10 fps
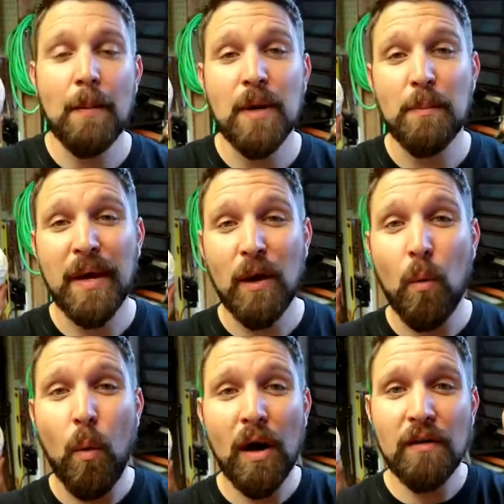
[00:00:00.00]
I'm gonna pick
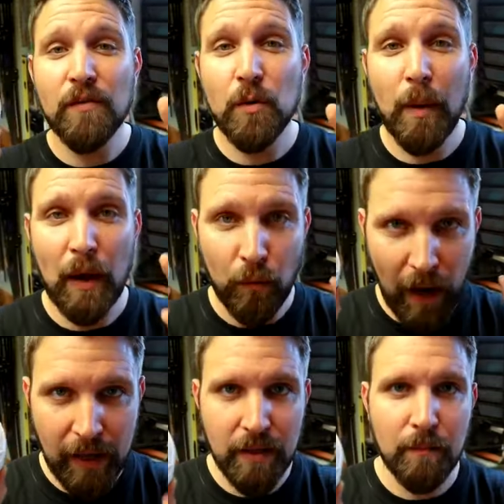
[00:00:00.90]
one of you by
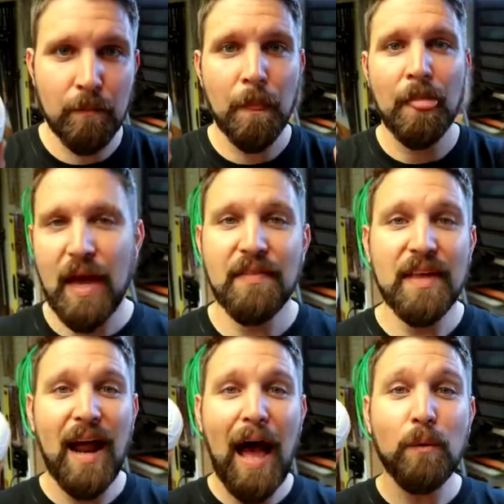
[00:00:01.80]
random, and
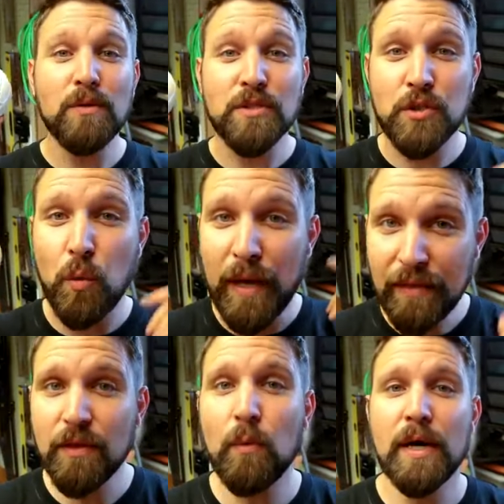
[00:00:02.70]
then I will
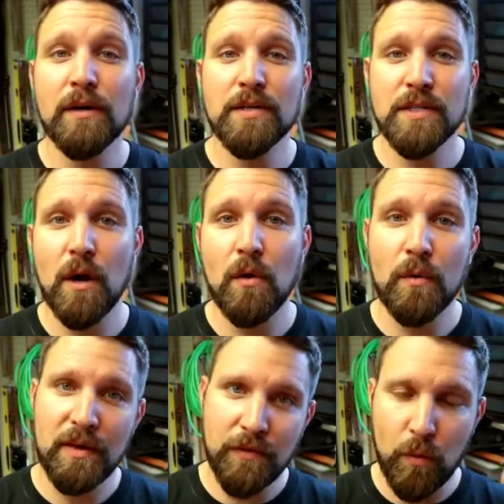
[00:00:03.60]
tweet the winner,
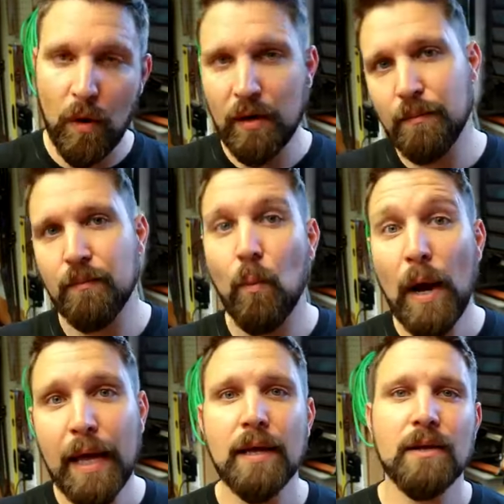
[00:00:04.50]
so if you wanna
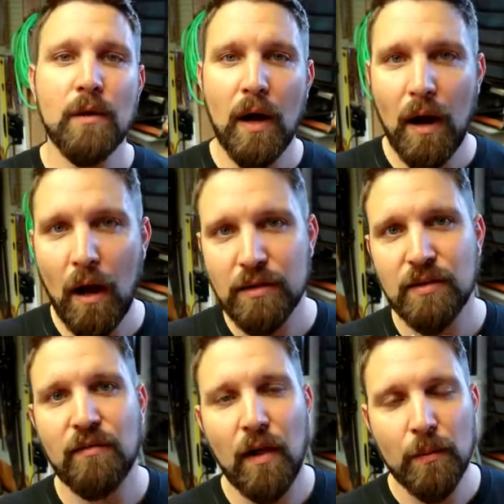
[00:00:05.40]
win, you gotta
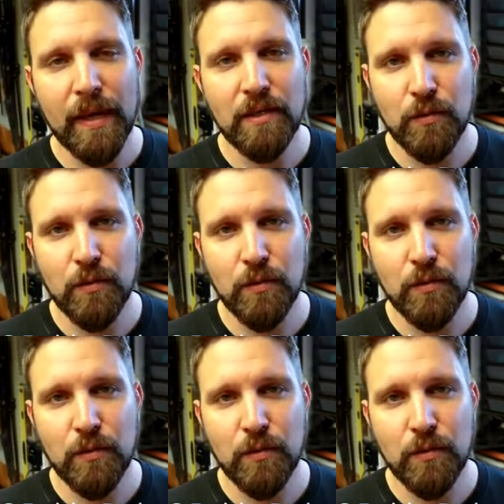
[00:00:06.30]
also follow me on